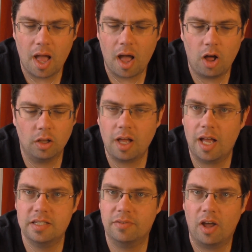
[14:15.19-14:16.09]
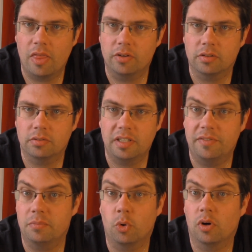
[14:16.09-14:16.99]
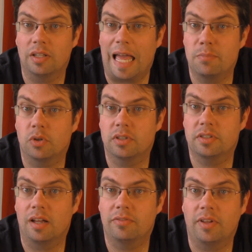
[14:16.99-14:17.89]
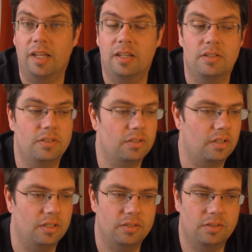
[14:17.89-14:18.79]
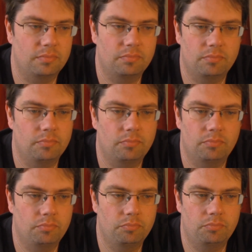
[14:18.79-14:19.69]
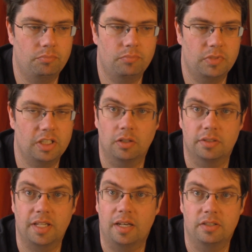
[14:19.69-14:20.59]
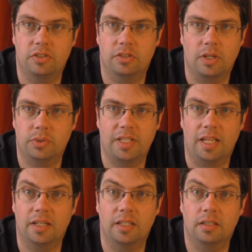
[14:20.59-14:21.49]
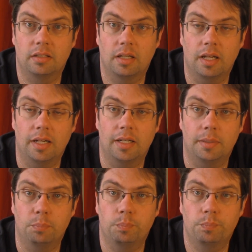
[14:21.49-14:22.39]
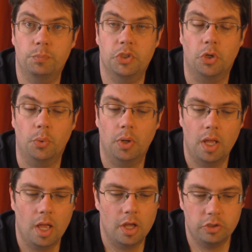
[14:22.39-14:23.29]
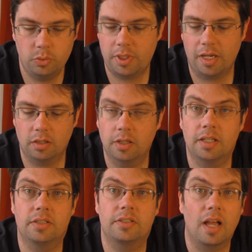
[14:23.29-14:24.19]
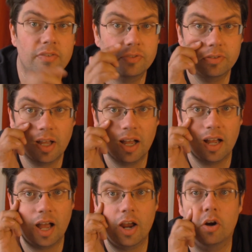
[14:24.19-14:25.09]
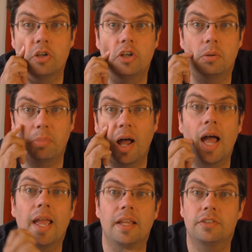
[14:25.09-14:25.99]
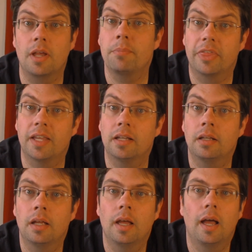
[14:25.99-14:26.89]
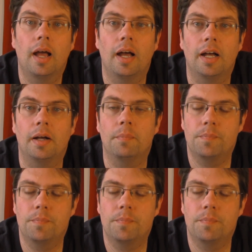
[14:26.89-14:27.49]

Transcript: all kinds of other, even more elaborate stuff. Like his skill set is just outstanding. So do take a look at his stuff. I urge you to buy something. I